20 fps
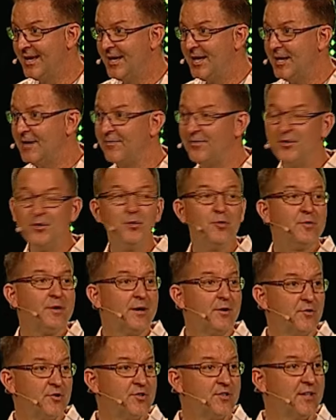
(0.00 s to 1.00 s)
if you don't
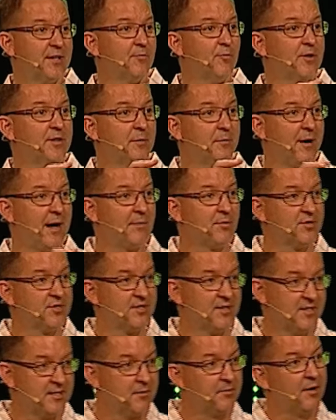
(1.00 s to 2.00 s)
understand what the Bible
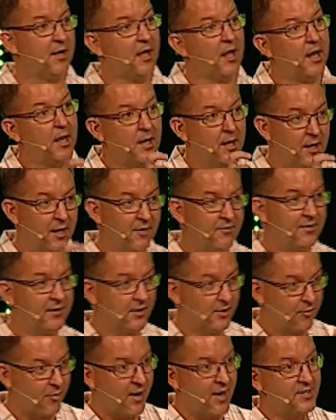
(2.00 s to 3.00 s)
says about
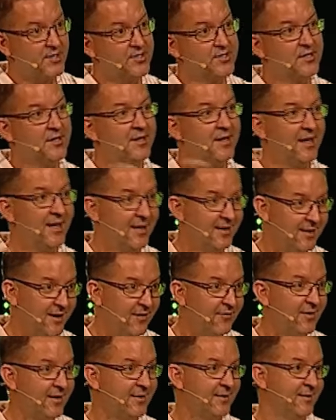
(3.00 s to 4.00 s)
loving Christ and
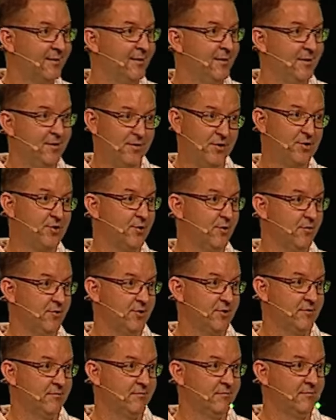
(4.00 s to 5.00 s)
loving the
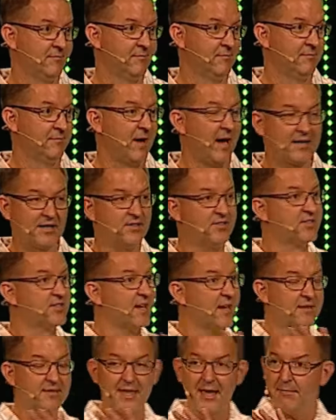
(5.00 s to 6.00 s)
church. I can
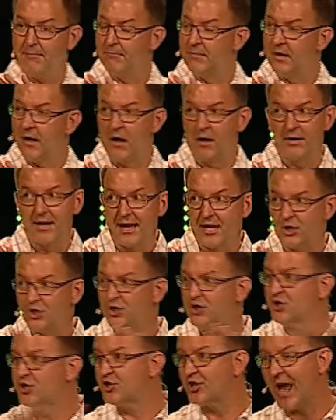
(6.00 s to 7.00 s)
say that beyond a
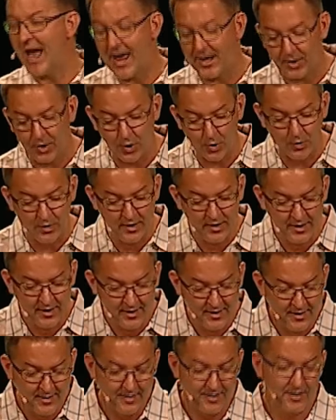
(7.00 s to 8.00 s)
shadow
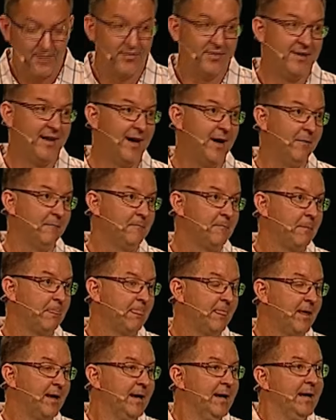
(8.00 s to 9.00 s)
of a doubt.
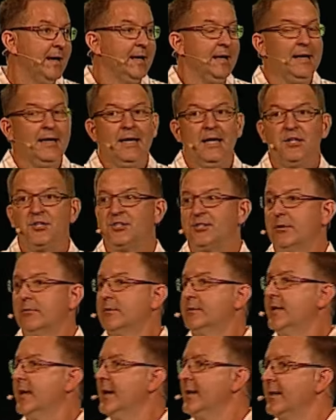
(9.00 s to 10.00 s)
And so
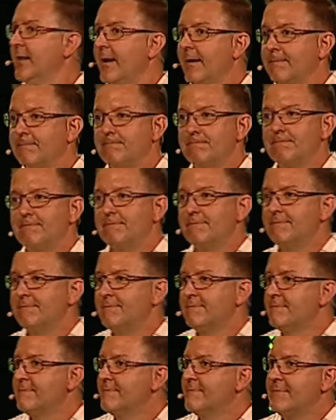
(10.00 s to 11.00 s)
today, like,
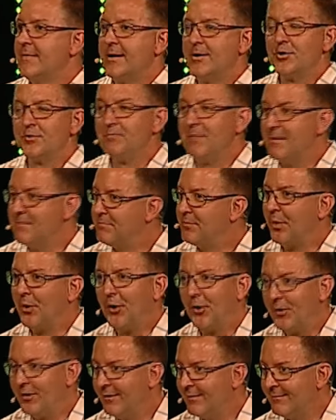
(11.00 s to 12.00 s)
here's my
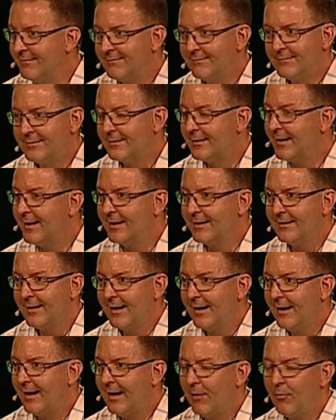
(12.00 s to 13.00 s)
burden. Today,
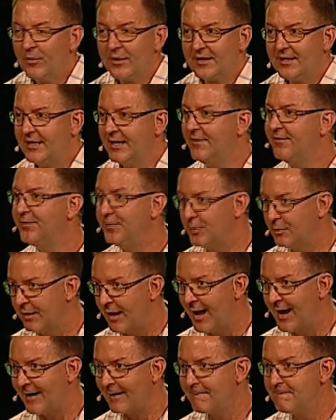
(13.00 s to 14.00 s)
I want to give you
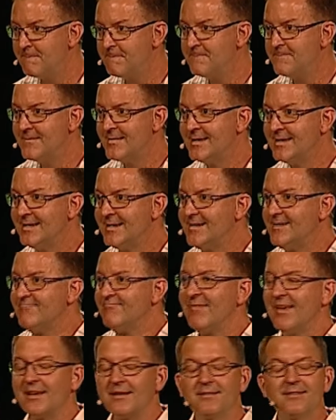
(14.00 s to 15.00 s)
like,
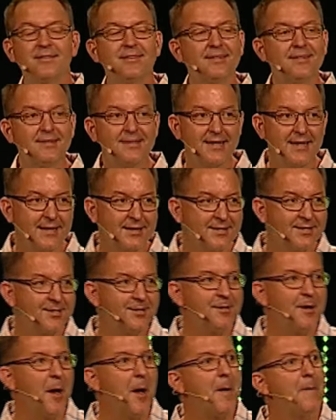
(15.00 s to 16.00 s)
like six